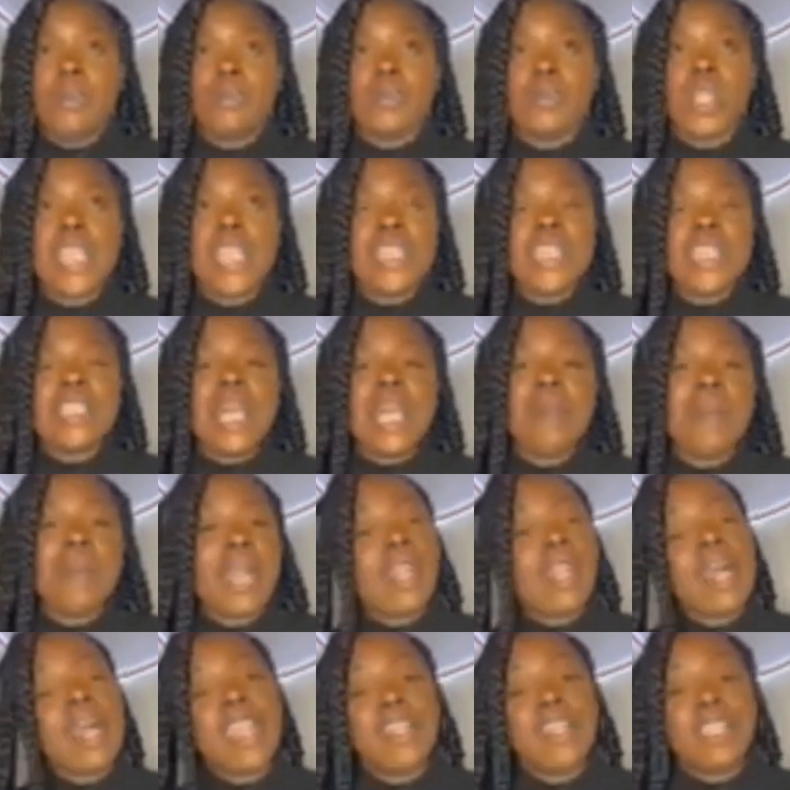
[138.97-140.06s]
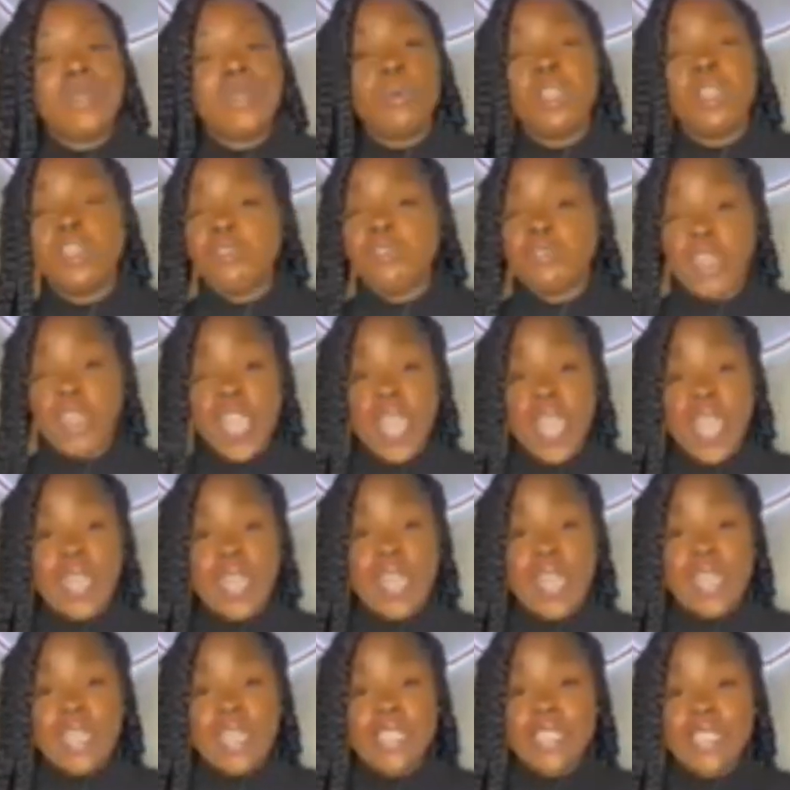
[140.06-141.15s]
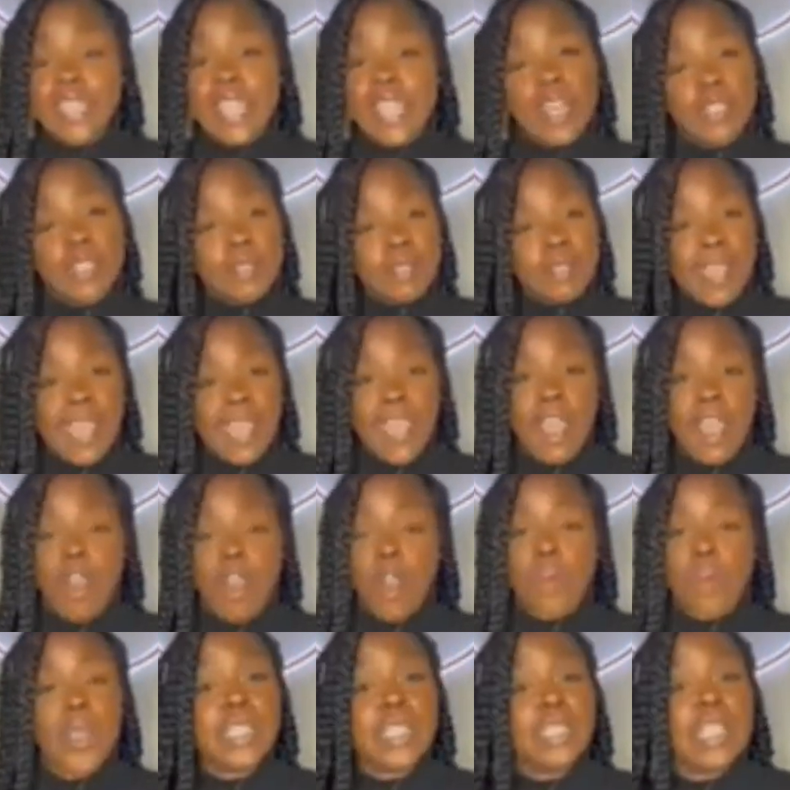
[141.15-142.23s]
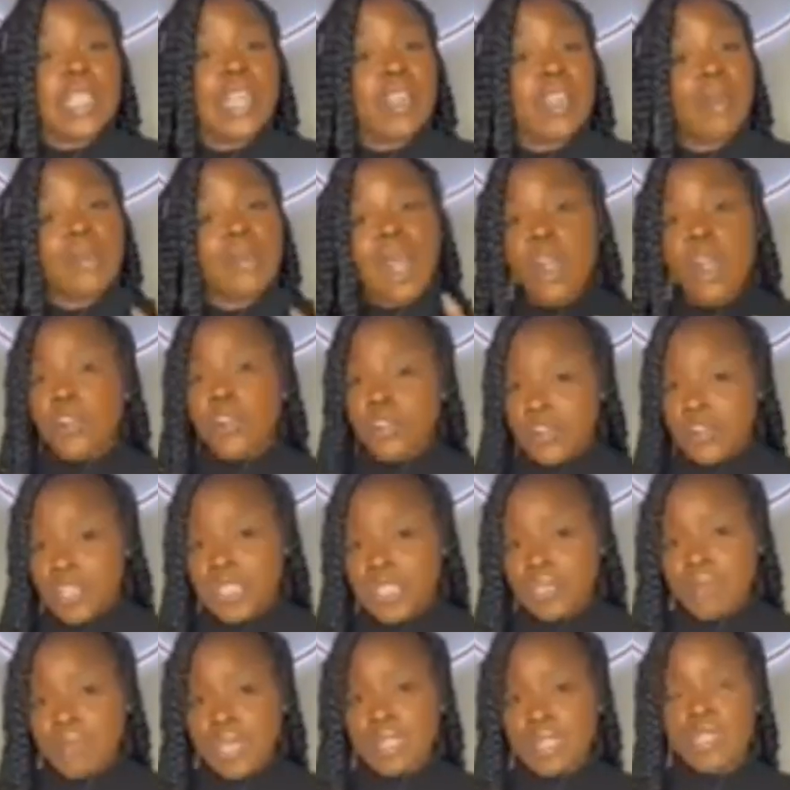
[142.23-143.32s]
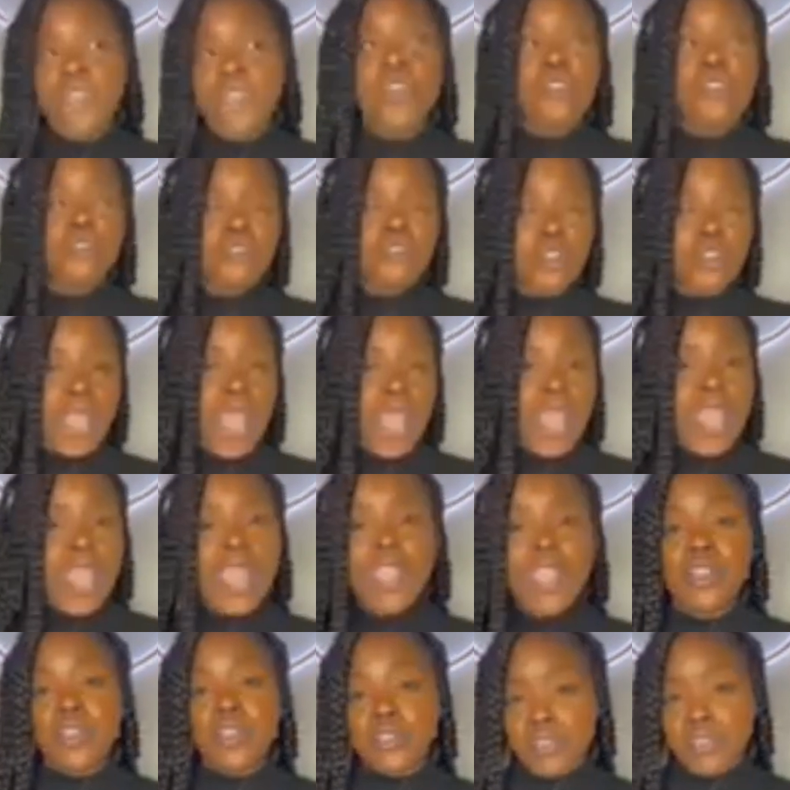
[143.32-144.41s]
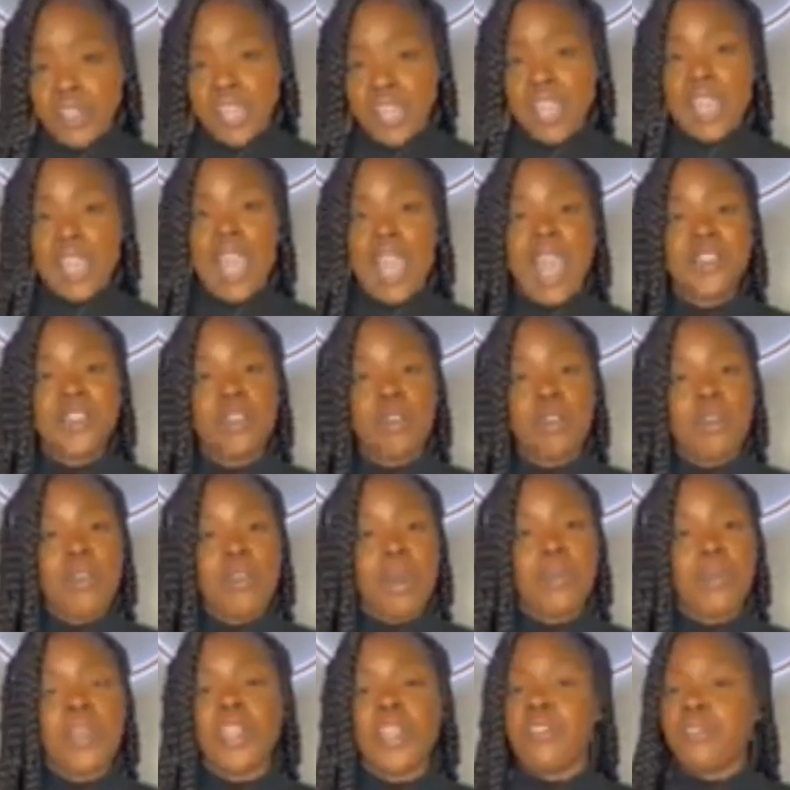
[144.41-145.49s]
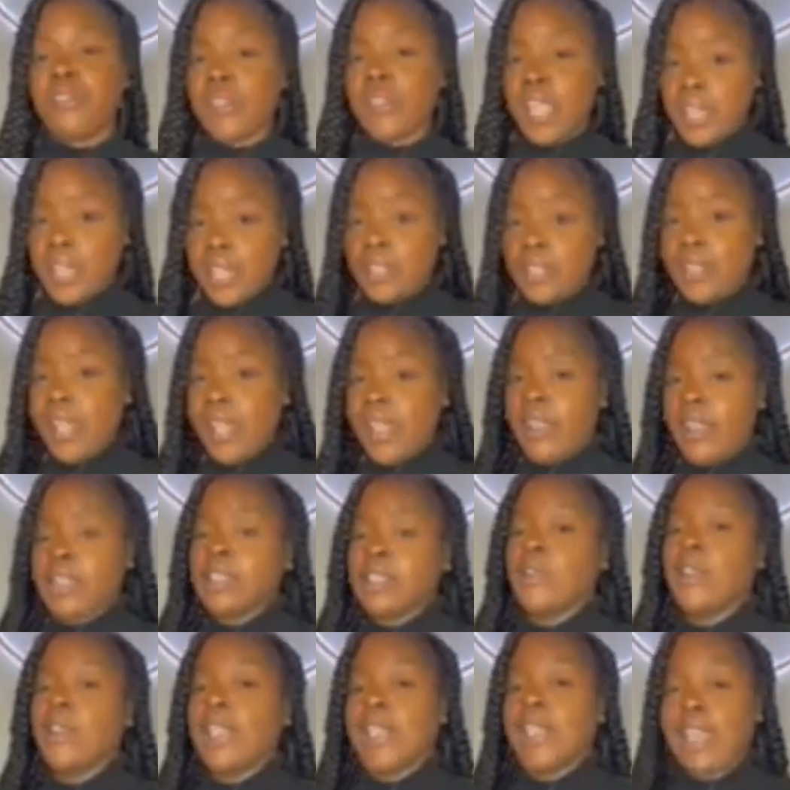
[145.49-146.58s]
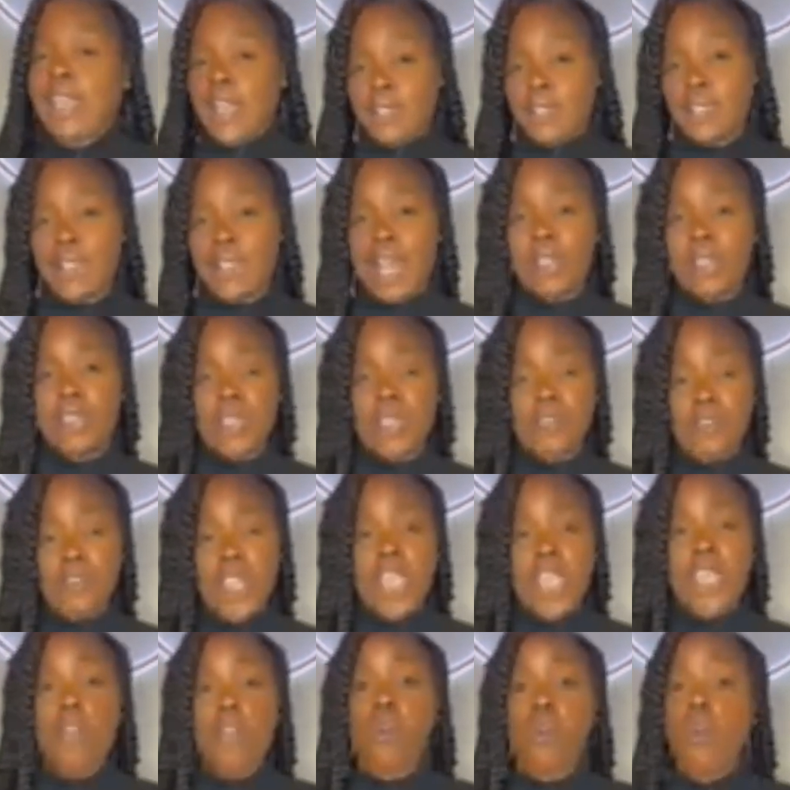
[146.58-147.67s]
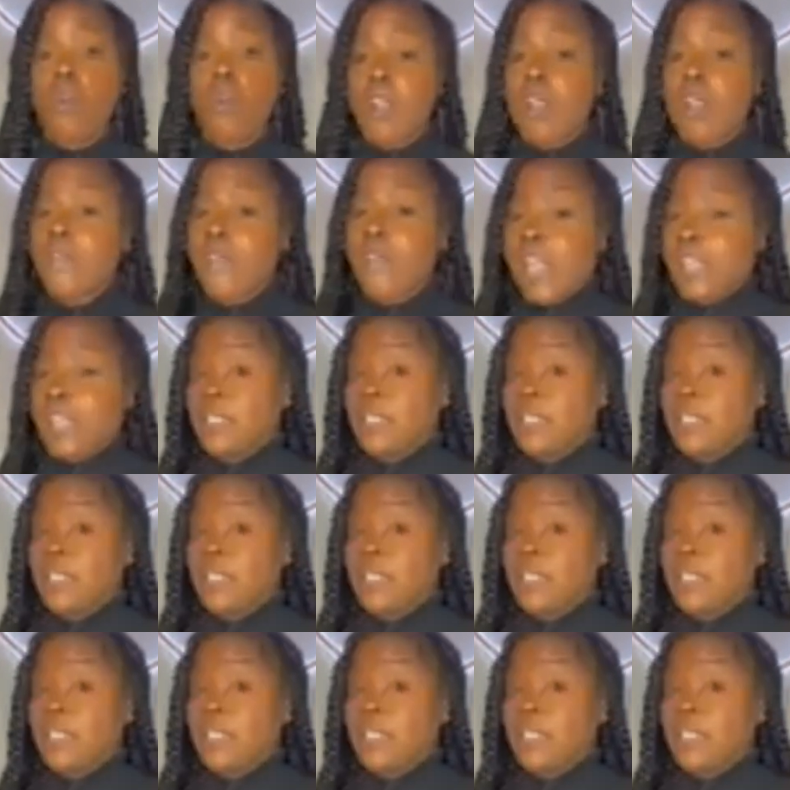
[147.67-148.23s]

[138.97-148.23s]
Anytime my client is pulling red and I need to cancel that, I always think about Christmas, red and green. I know if I put green in there, it's going to cancel out that red or vice